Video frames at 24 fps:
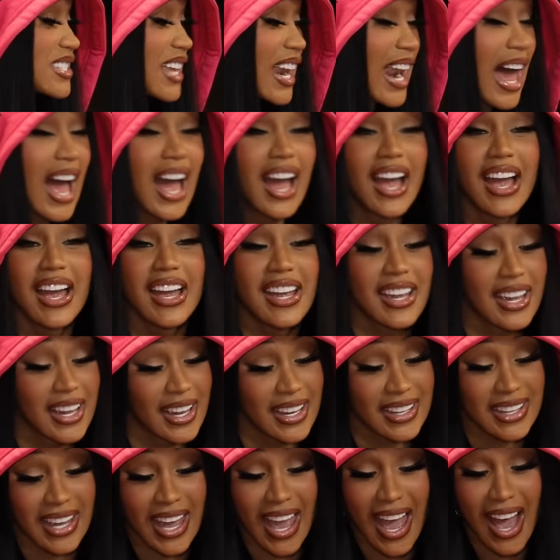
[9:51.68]
I got, a red too.
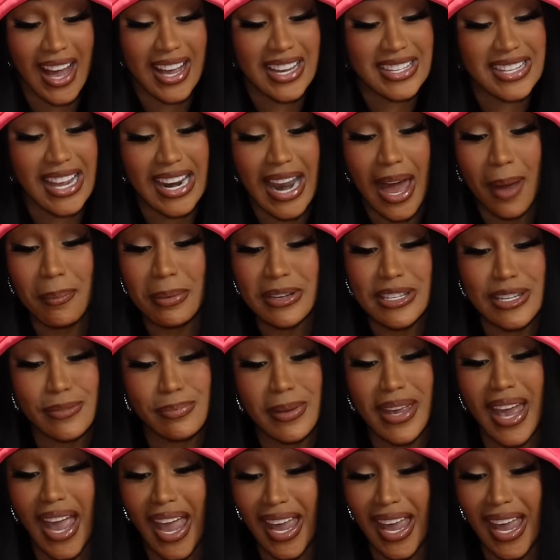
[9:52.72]
Yeah, because a lot of bitches be